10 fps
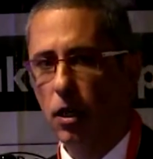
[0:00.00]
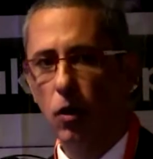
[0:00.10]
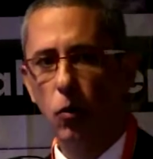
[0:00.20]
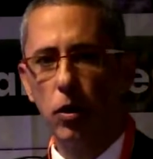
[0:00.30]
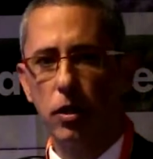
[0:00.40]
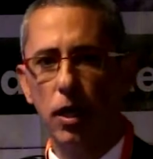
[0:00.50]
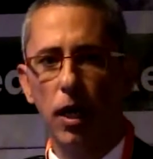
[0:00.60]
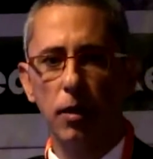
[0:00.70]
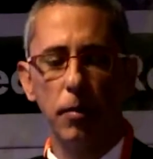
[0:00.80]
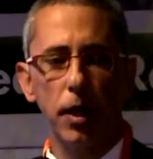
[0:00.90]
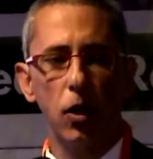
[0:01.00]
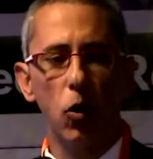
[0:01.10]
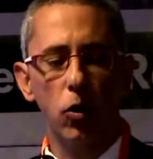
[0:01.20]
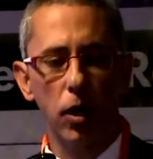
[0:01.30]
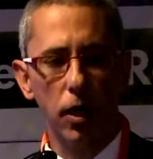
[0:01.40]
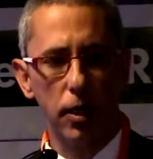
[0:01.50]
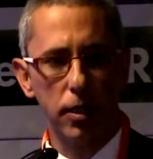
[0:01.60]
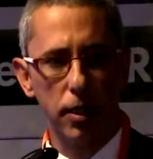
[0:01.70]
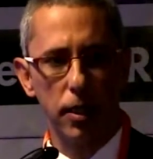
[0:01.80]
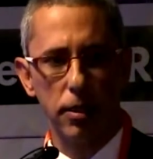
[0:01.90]
were done by local
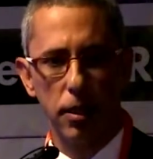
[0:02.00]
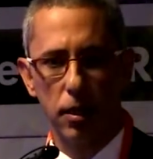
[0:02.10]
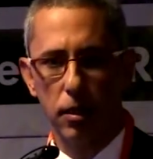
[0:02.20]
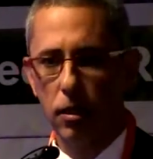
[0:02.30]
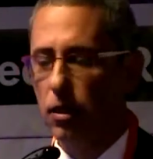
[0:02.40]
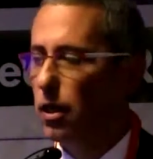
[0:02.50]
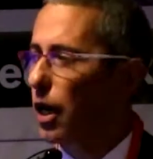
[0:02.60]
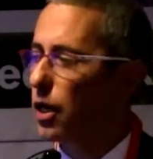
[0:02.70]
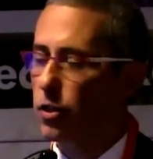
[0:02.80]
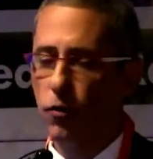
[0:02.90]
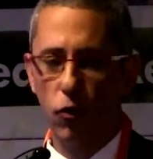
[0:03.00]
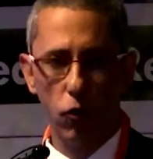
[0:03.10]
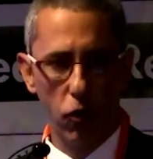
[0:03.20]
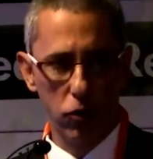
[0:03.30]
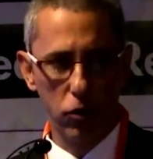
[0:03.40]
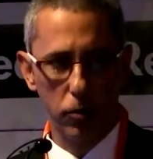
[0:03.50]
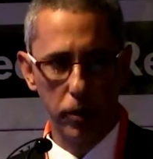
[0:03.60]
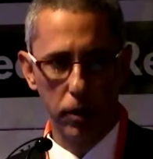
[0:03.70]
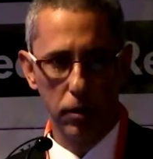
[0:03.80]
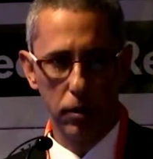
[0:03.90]
anesthesia under fluoroscopy,
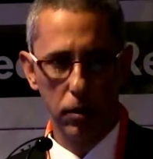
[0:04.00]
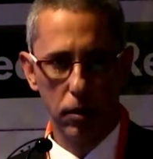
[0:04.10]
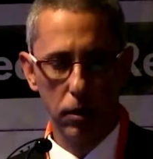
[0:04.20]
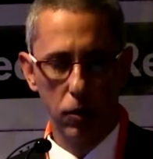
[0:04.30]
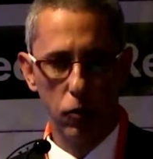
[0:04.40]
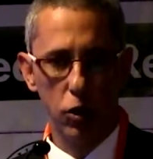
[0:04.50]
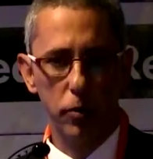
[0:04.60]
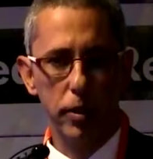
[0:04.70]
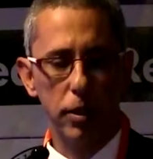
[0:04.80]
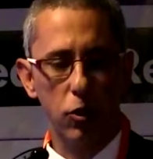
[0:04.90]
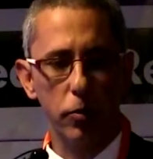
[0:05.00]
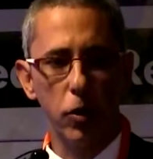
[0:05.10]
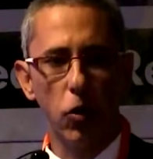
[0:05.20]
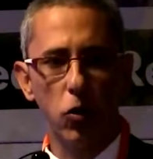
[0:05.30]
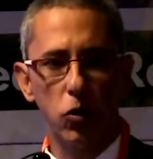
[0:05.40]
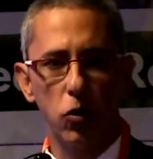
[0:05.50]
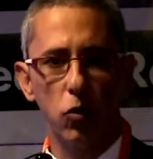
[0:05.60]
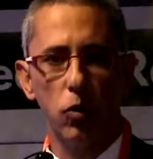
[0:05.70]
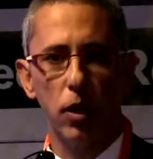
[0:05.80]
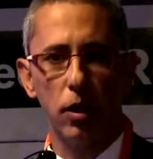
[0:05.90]
which means it could be
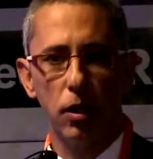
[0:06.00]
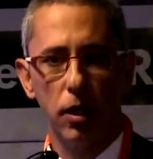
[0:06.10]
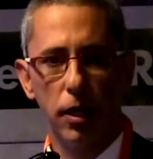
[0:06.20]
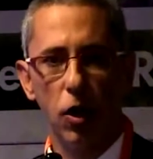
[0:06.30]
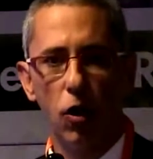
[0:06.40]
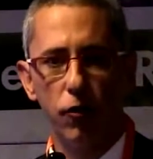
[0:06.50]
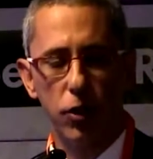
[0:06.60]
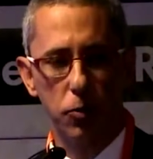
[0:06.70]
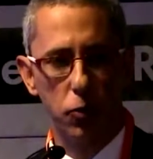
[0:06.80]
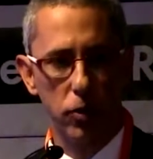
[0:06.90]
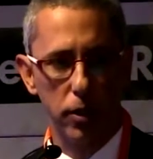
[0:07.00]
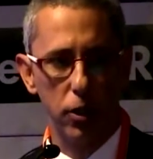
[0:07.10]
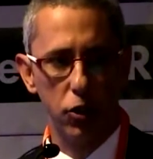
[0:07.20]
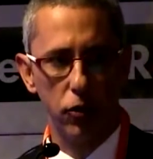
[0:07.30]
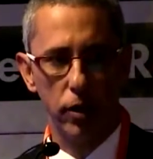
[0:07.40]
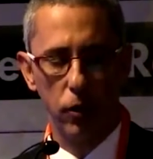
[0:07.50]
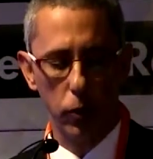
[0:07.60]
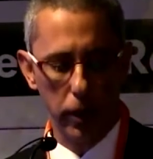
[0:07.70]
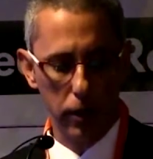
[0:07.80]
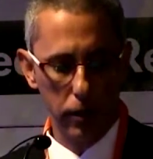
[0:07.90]
also an office procedure in a way.